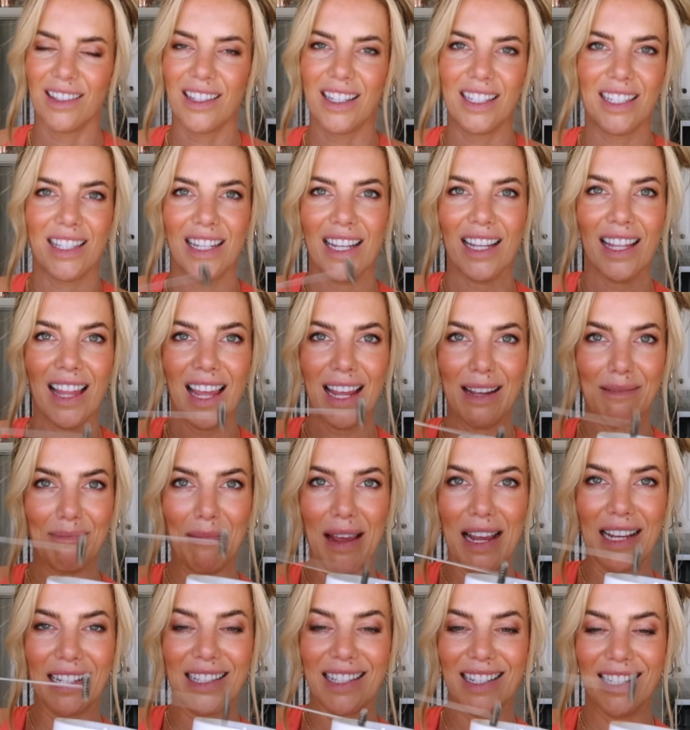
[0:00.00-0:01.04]
This thing like
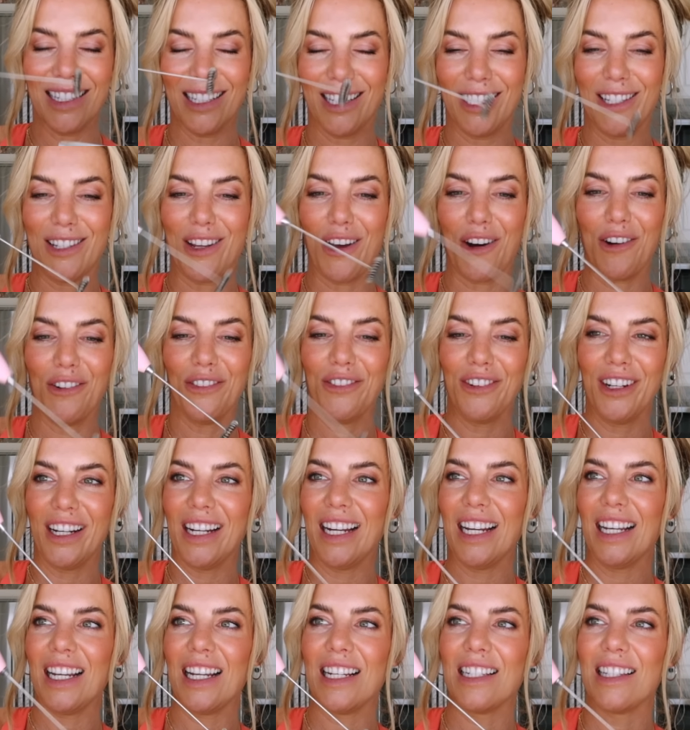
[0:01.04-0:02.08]
makes it so
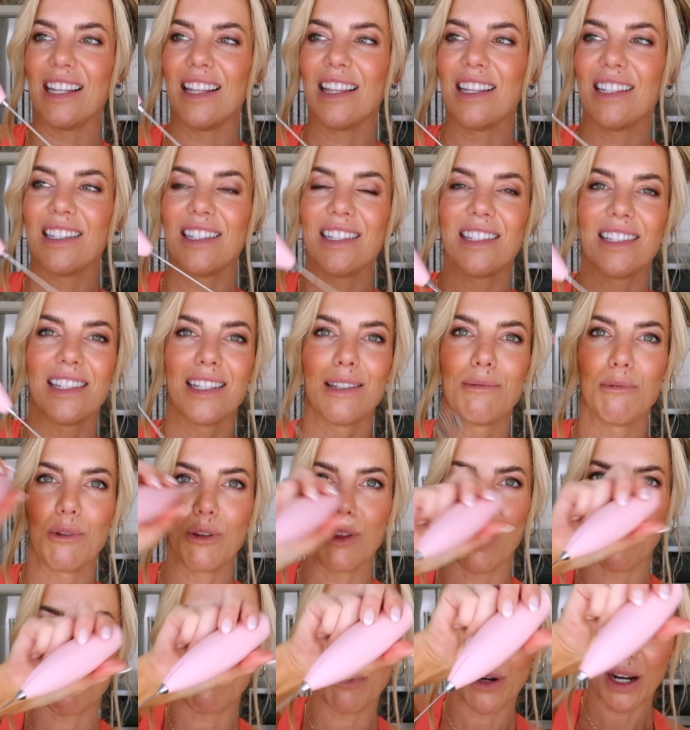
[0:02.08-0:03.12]
freaking easy. This is the
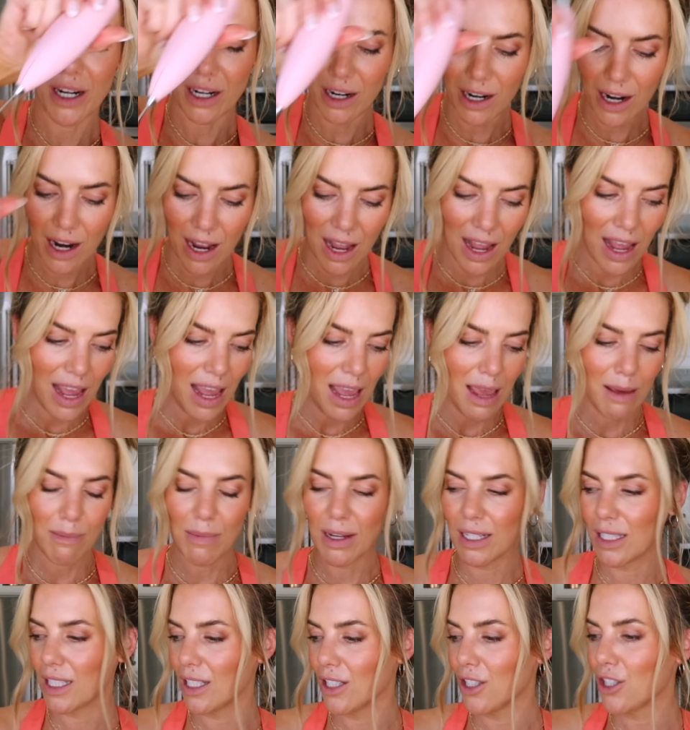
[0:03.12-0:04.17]
Smooth Operator. It
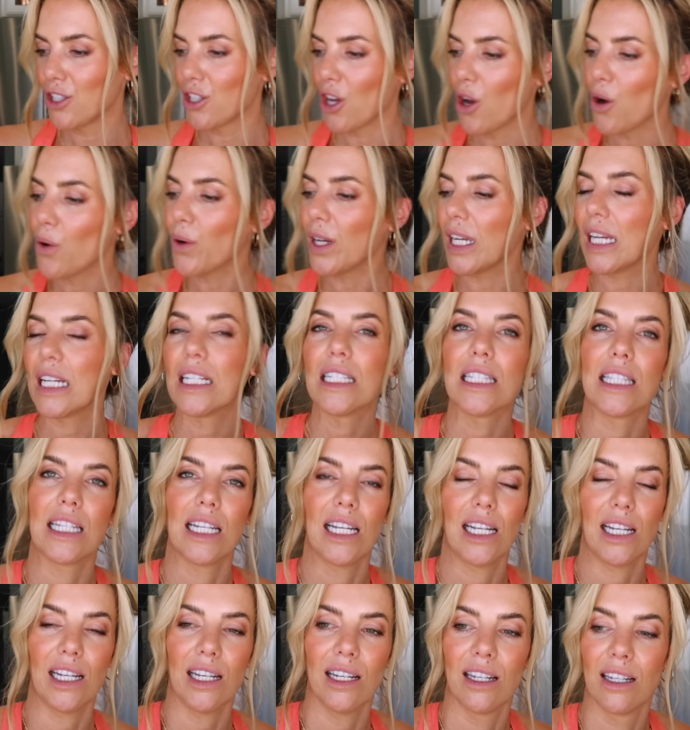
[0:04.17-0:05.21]
makes it so
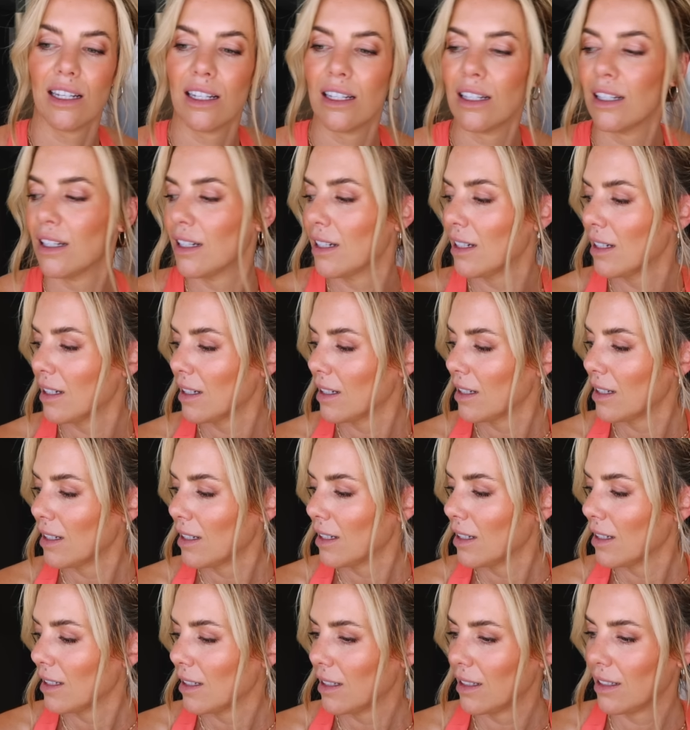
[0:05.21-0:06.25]
easy
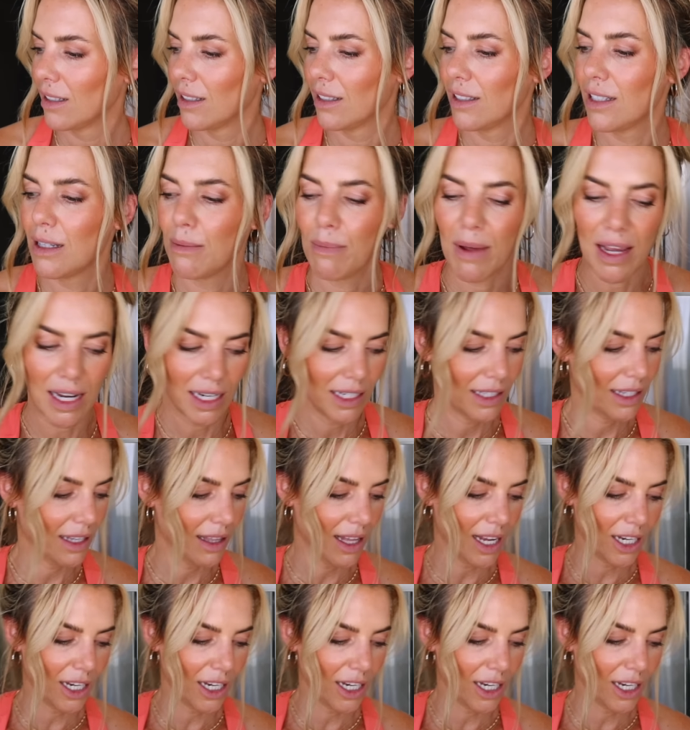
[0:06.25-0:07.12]
to mix in